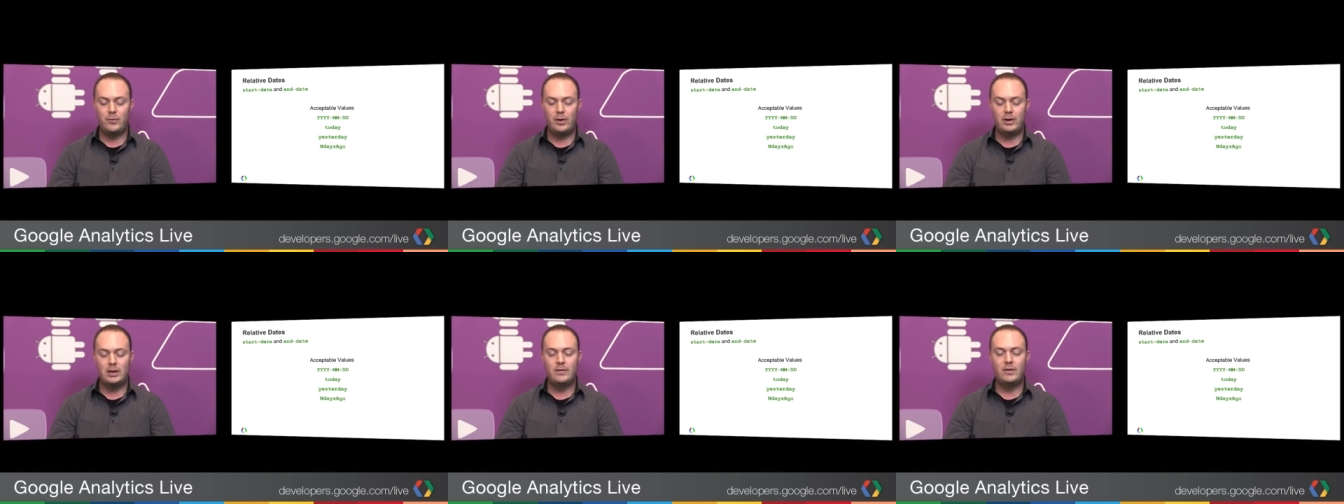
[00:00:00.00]

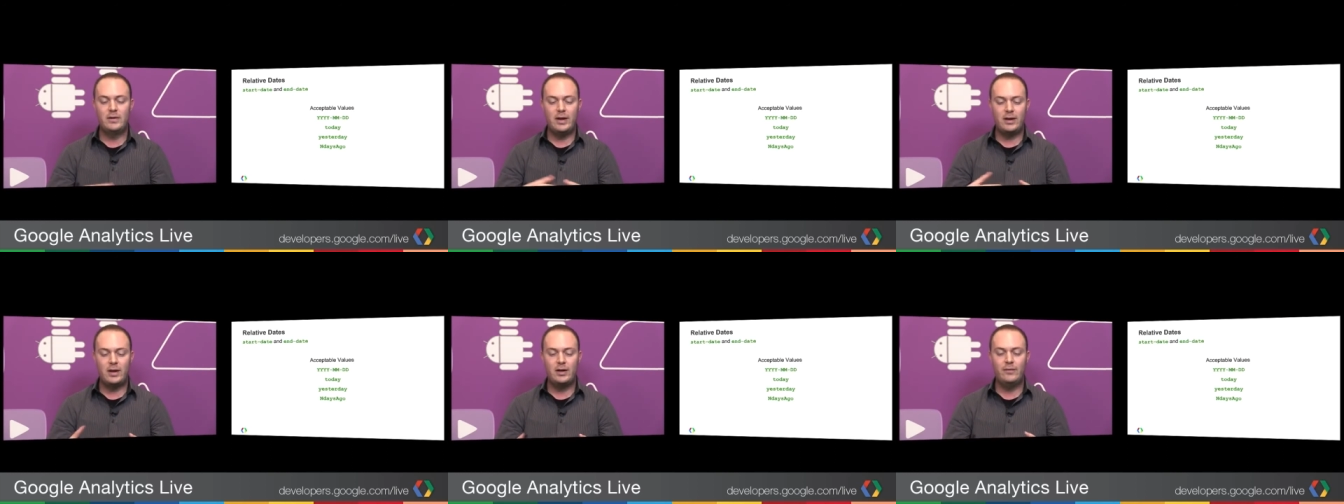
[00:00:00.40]
Right? It gives you
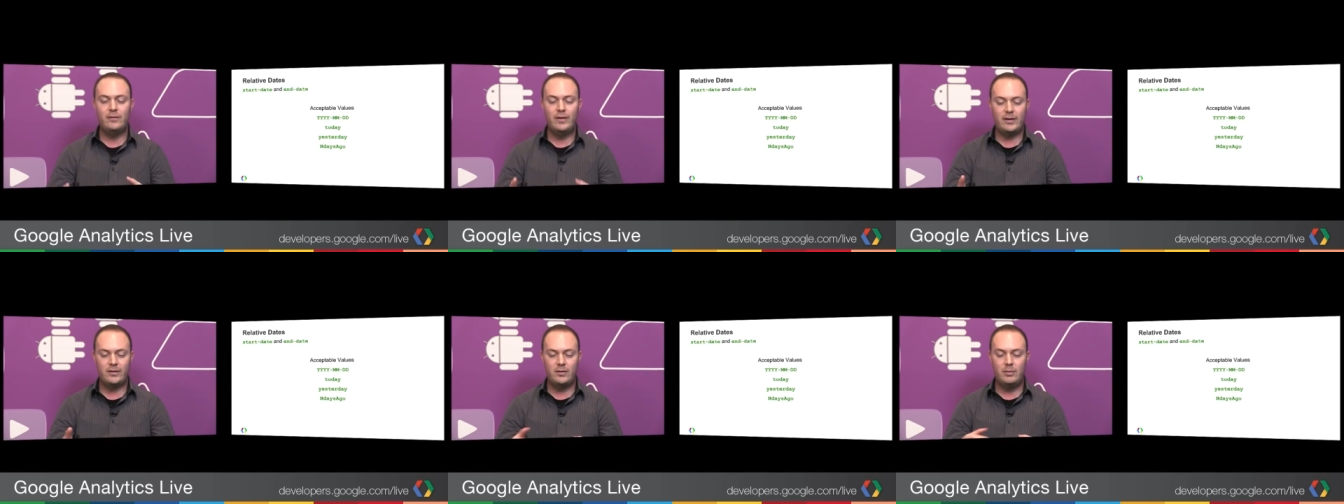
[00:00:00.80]
that kind of
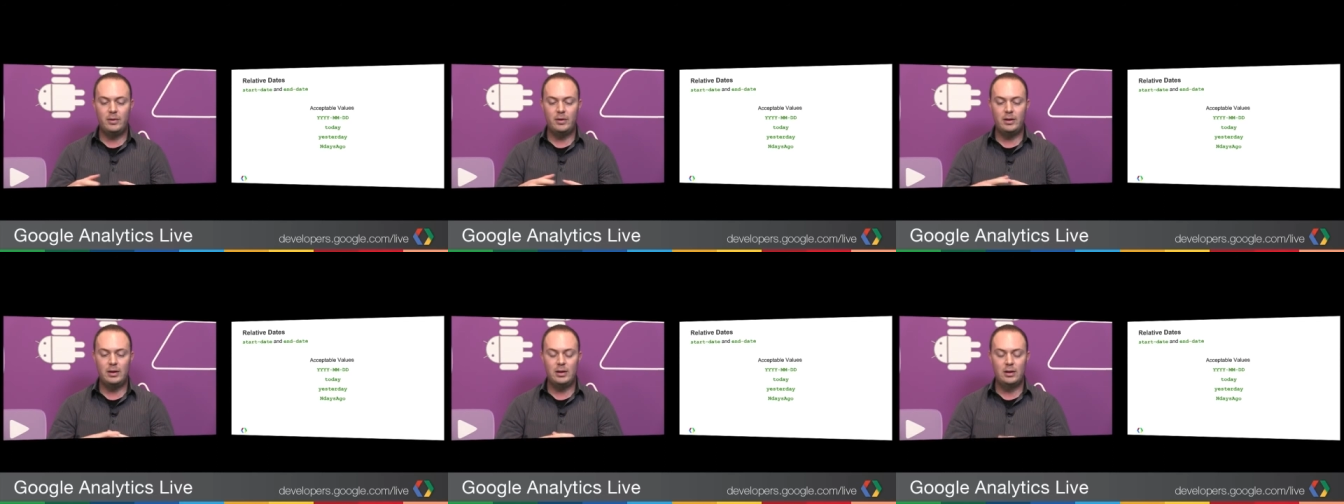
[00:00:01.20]

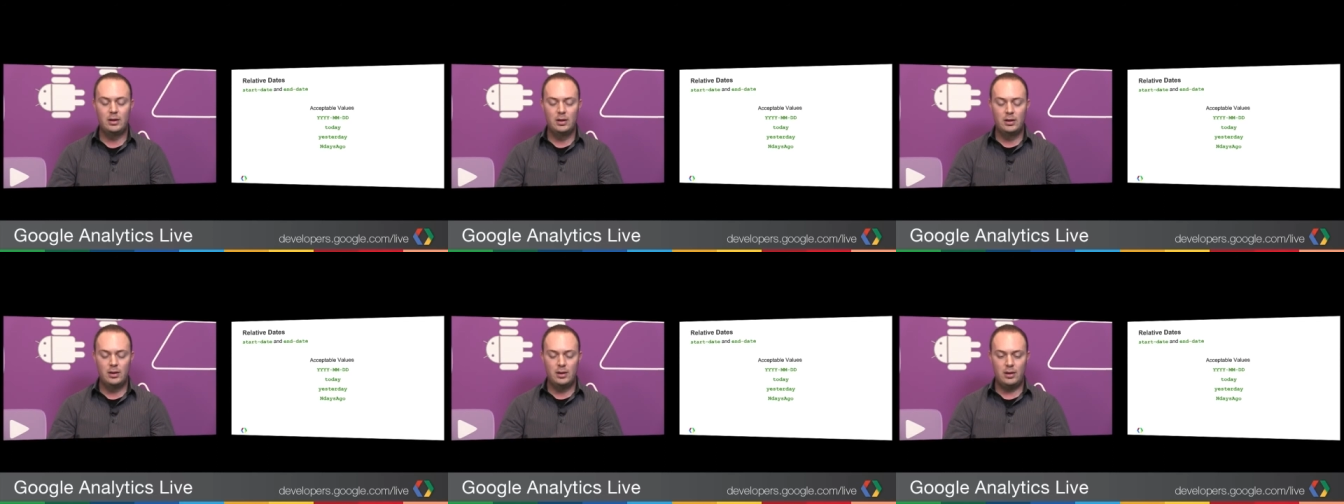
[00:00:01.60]
flexibility
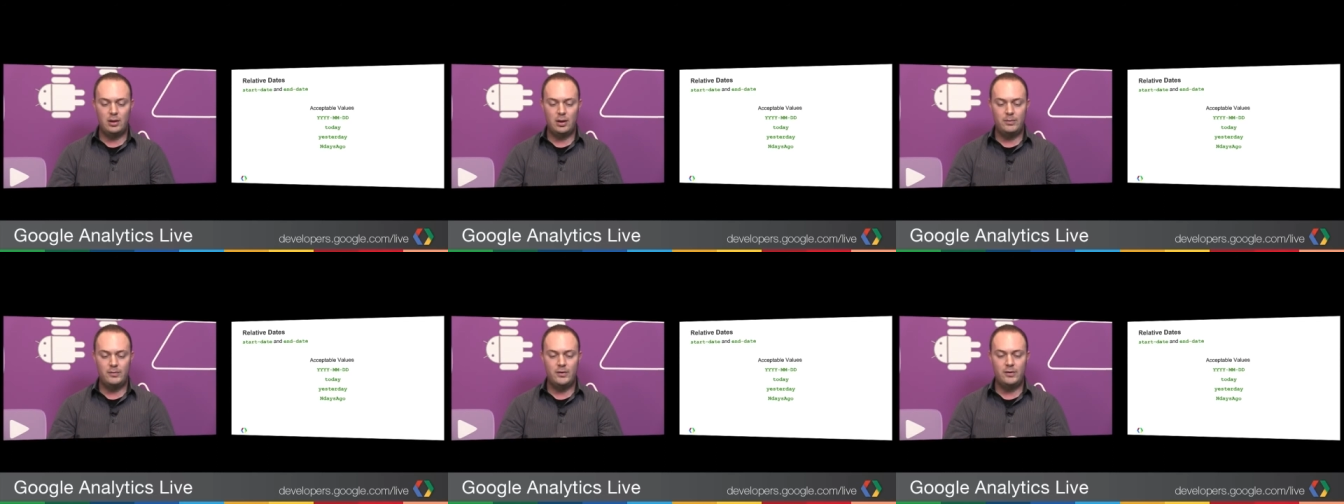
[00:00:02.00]

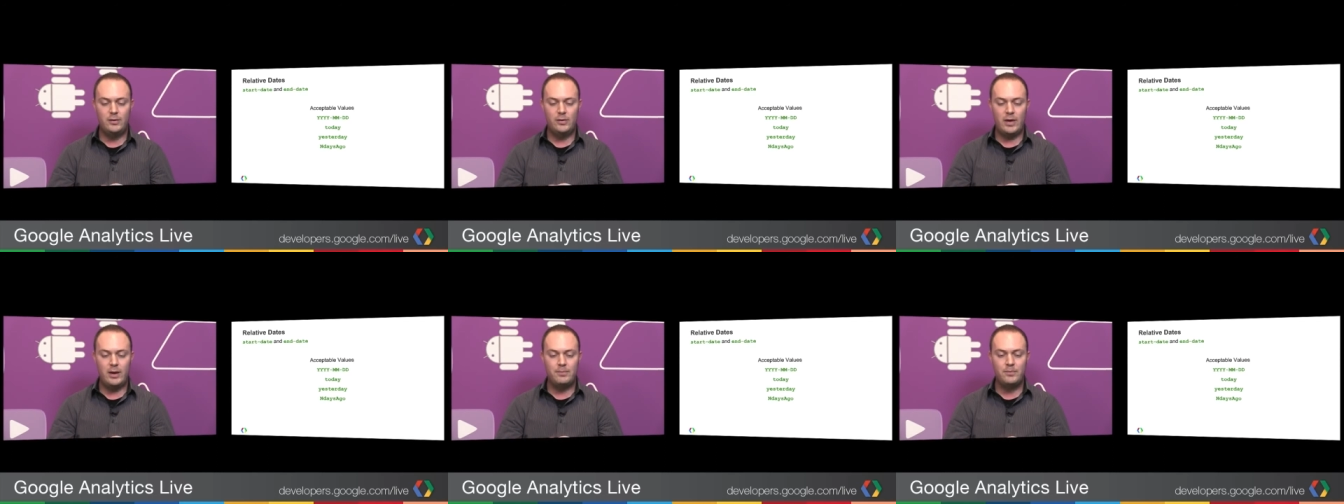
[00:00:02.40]
um, to
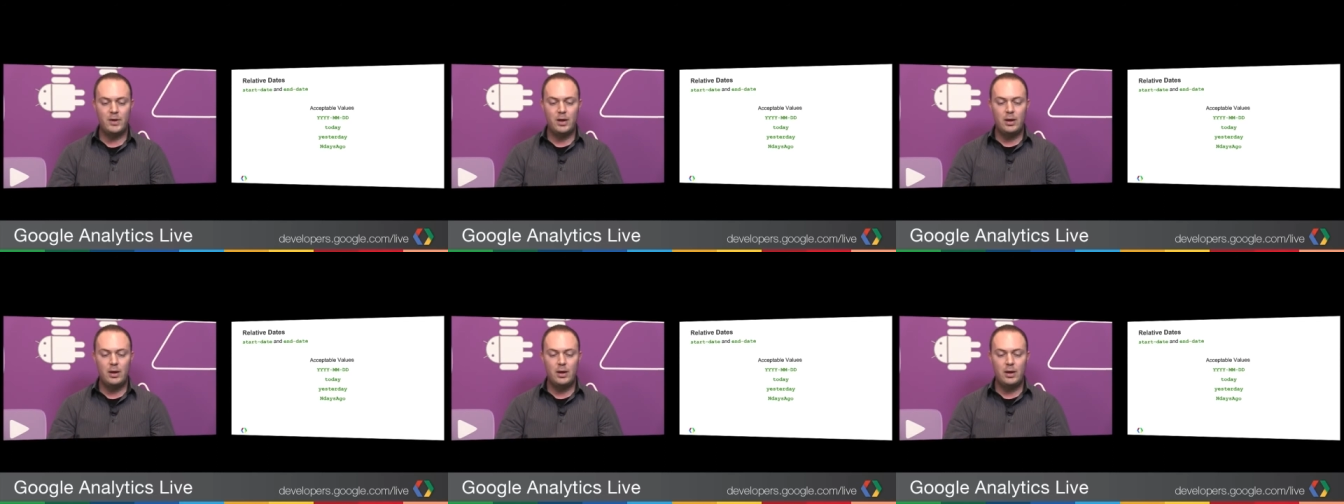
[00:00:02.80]
do that.